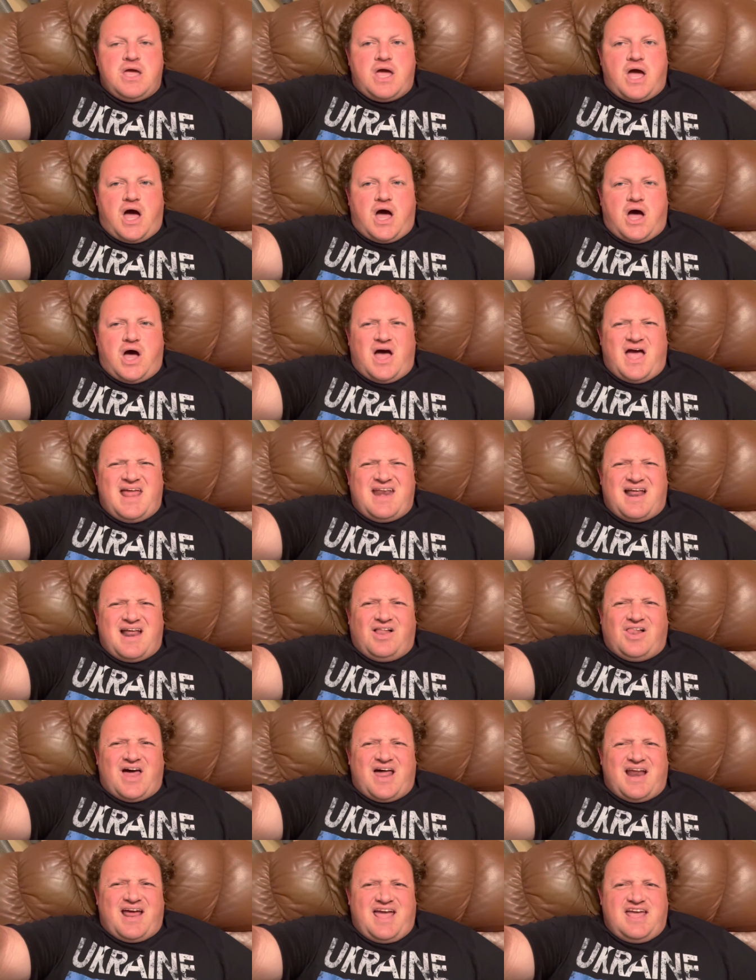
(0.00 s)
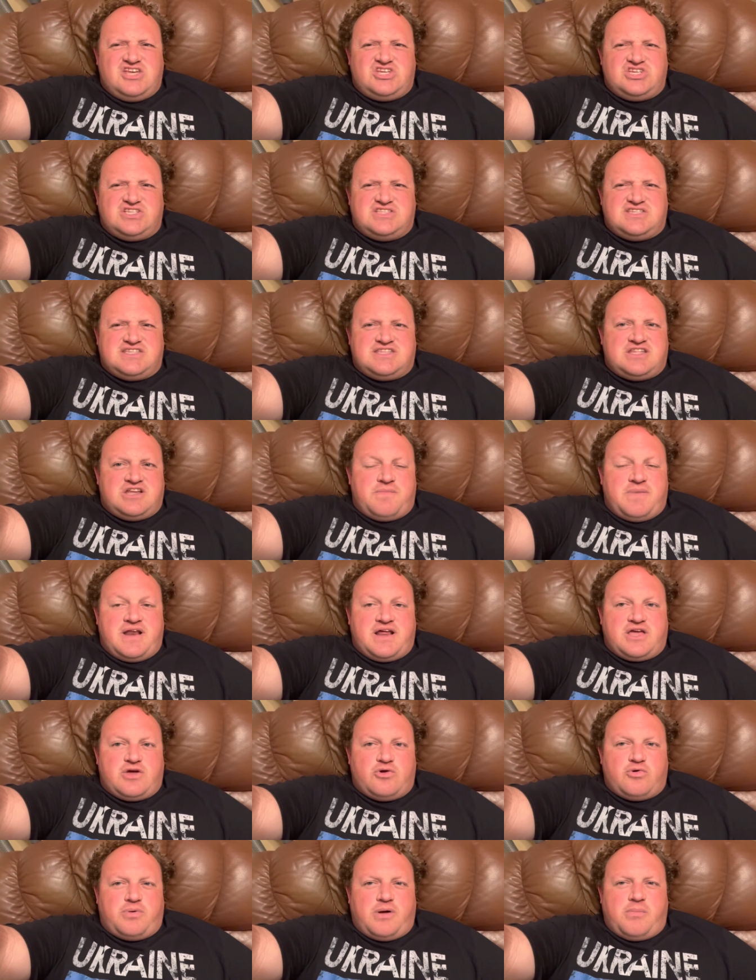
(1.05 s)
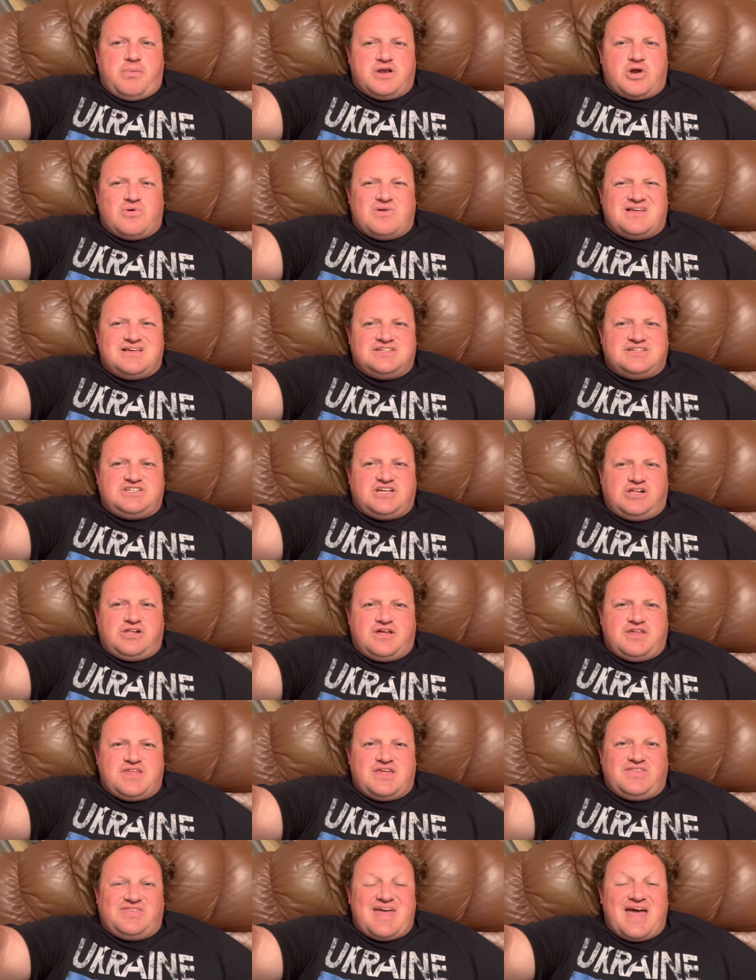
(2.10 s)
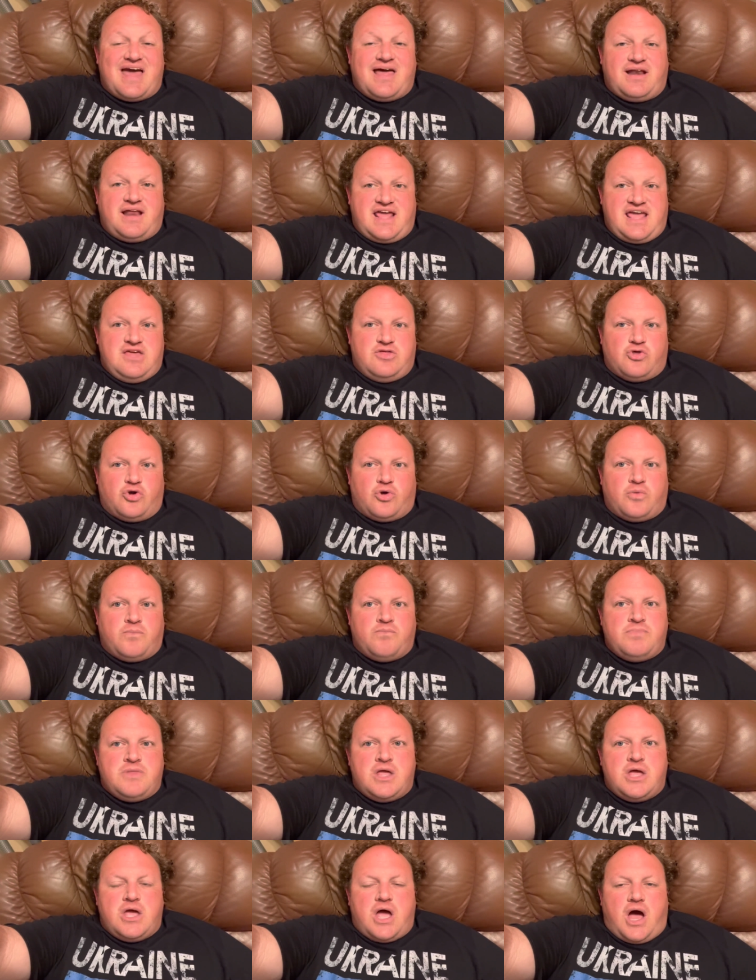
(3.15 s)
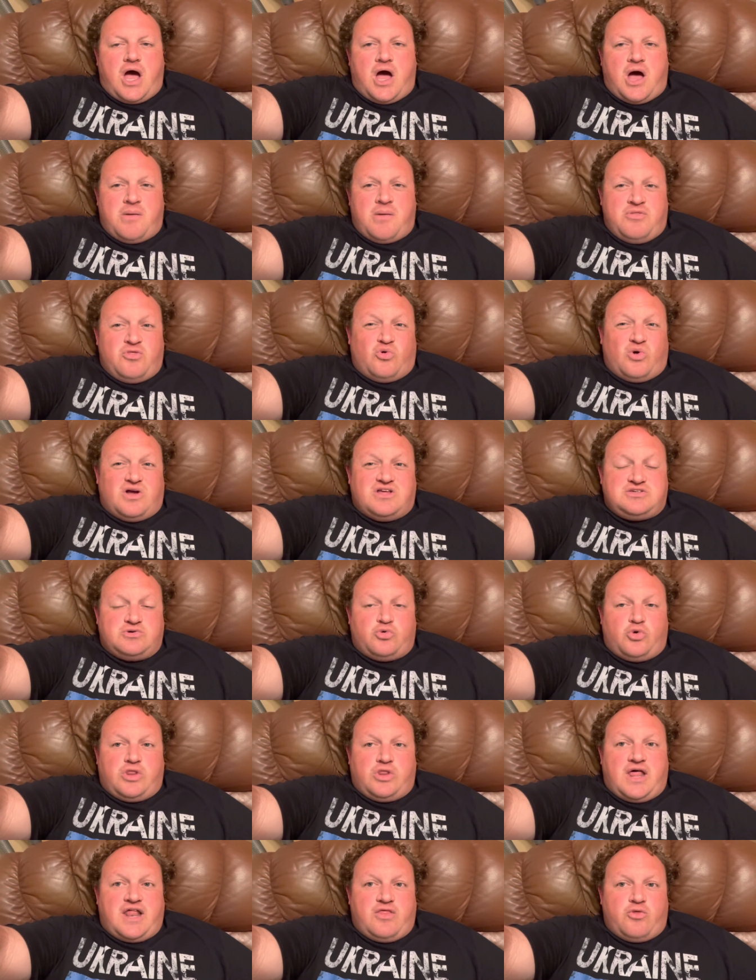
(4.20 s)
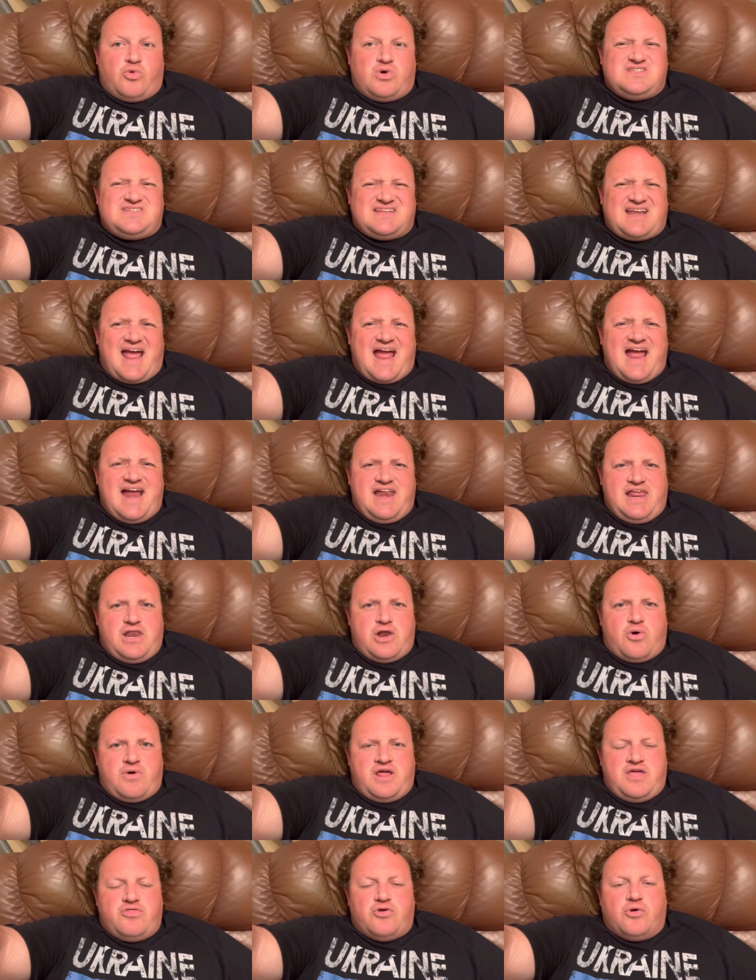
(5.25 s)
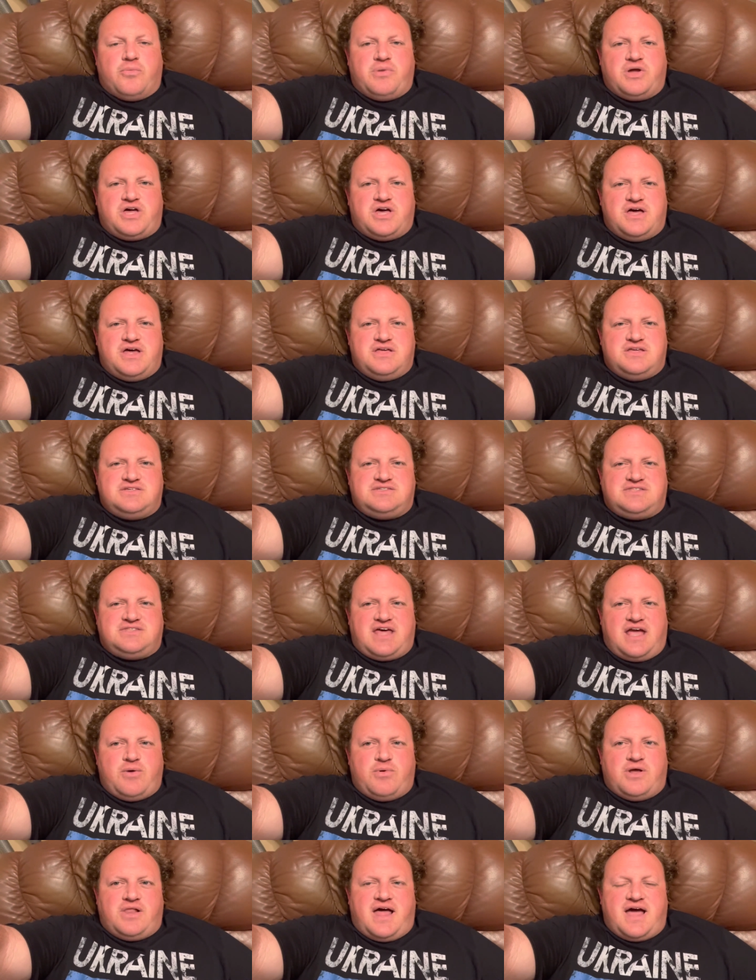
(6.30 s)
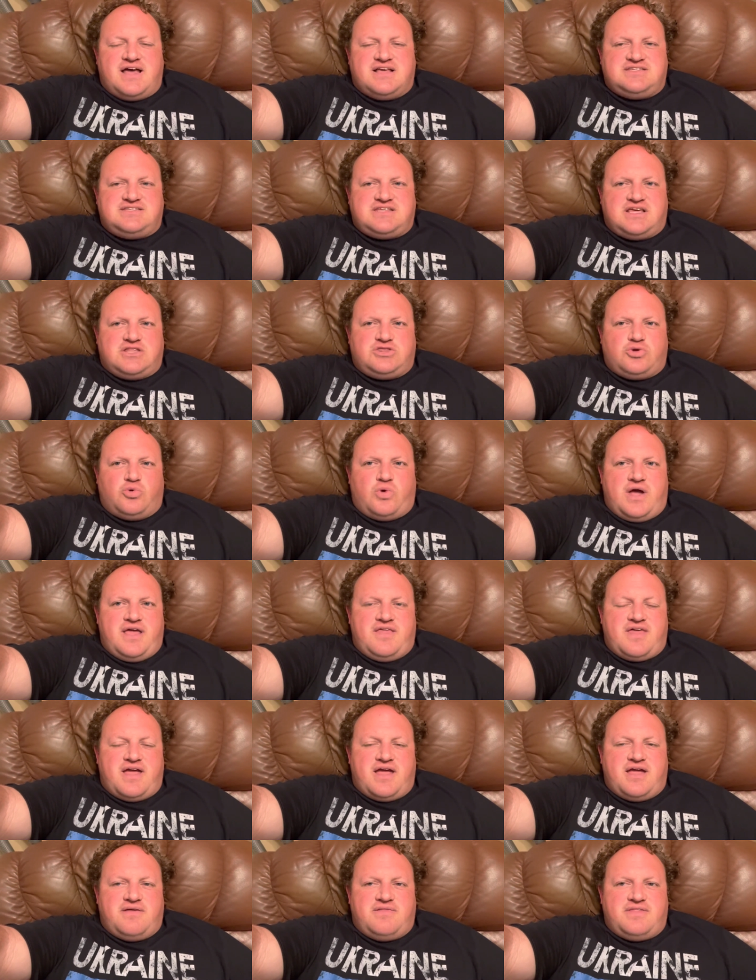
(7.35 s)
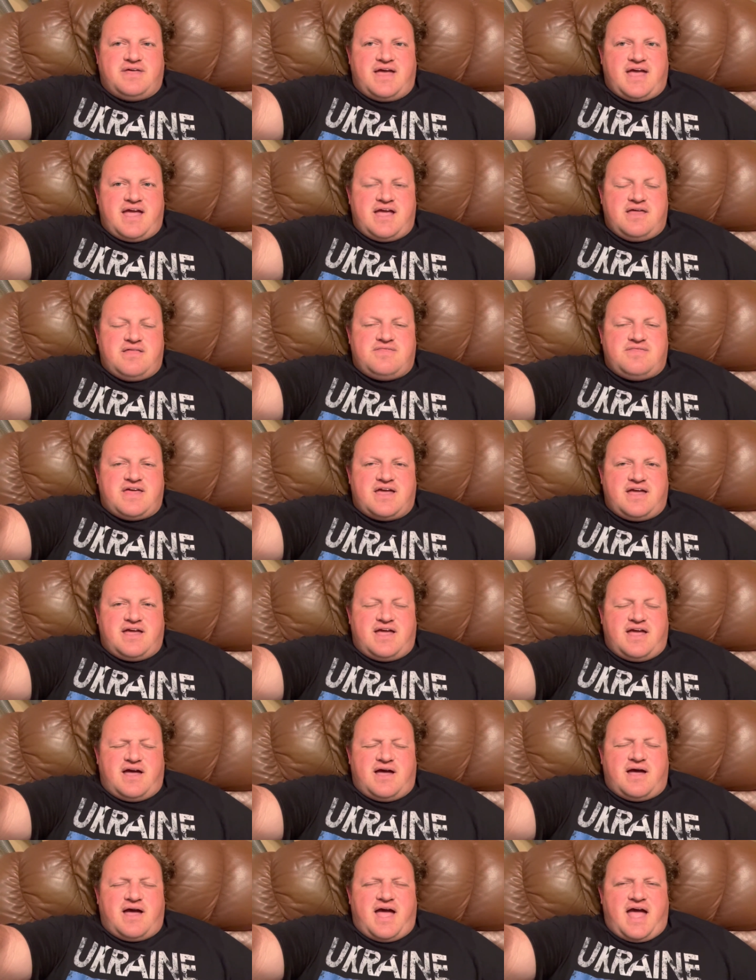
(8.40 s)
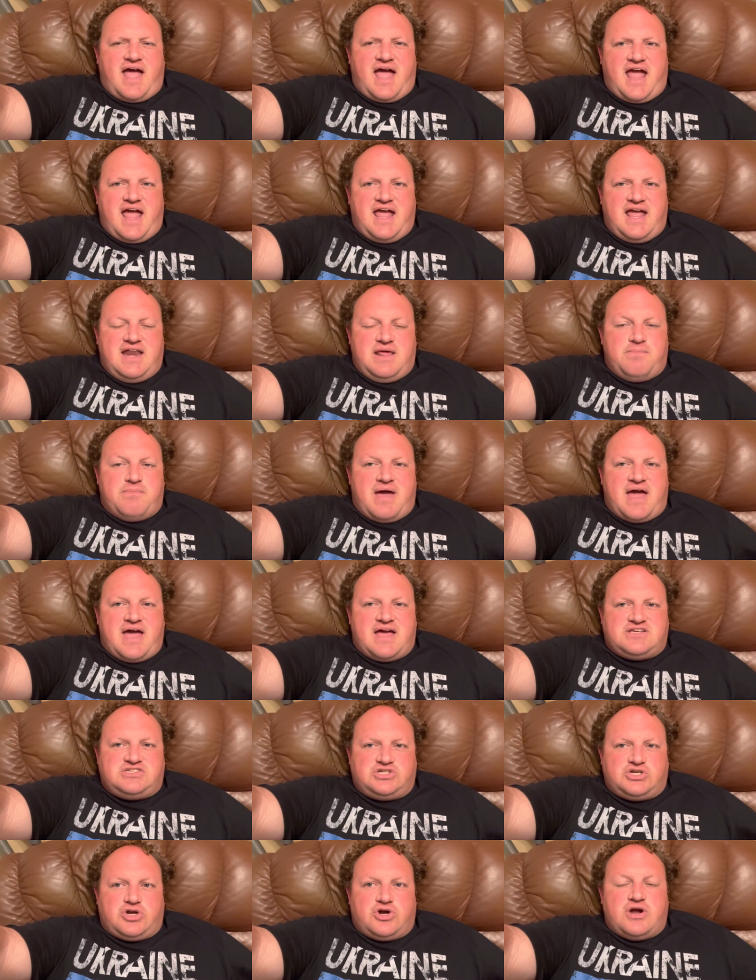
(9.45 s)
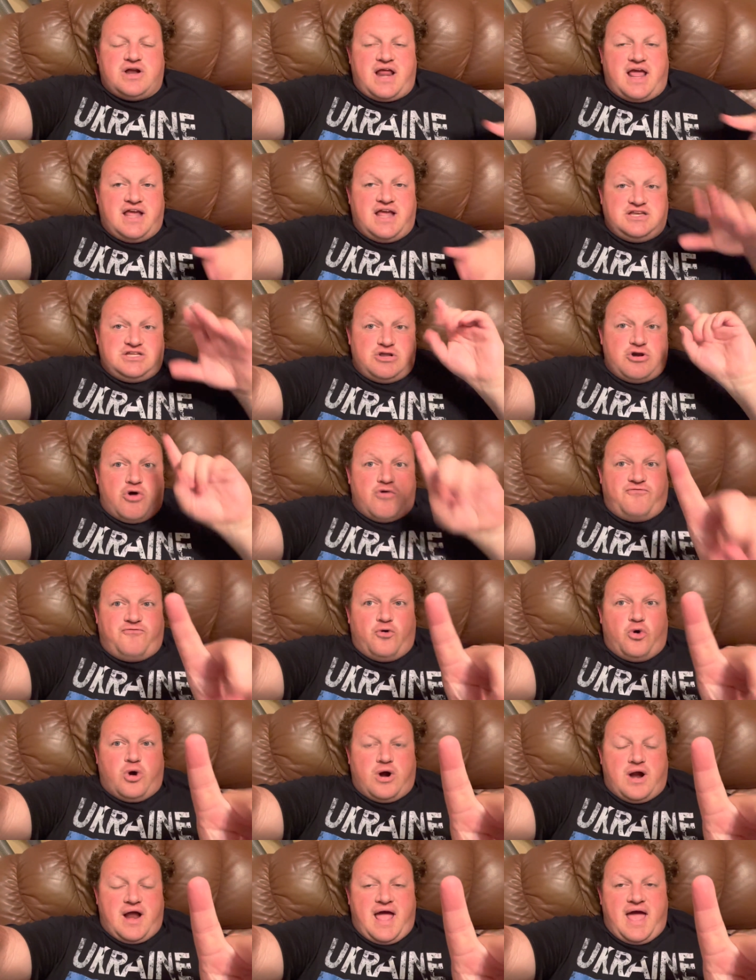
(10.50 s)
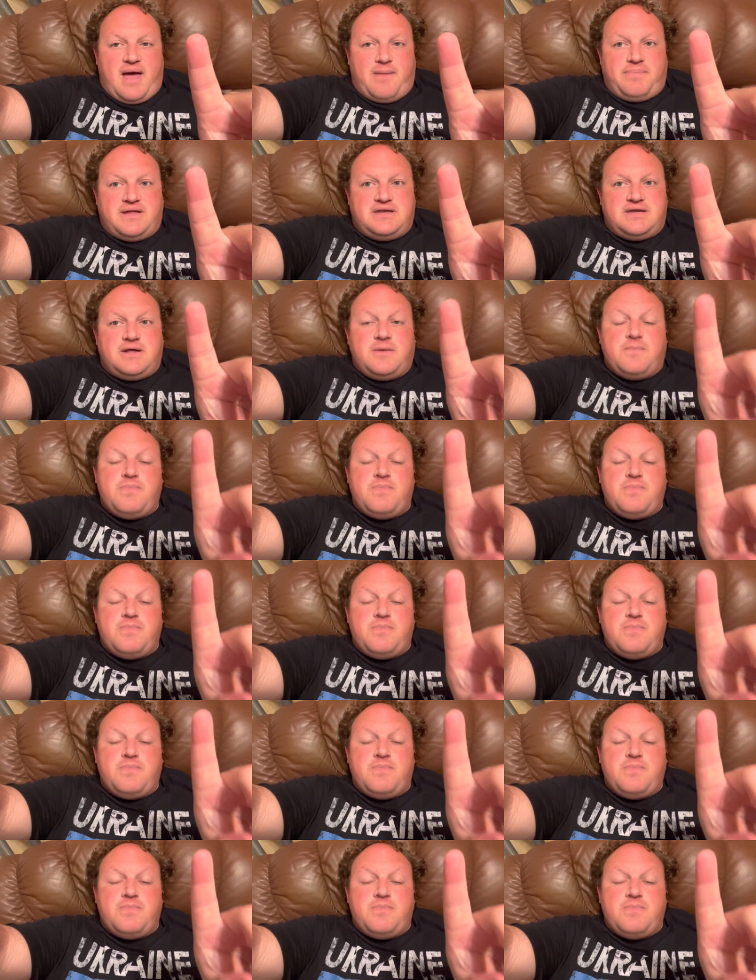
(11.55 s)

And a lot of Haitians in the Dominican Republic don't necessarily think that either. And a lot of the ones in Haiti don't either, because they realize that the way that the Haiti massacre in 1804 happened,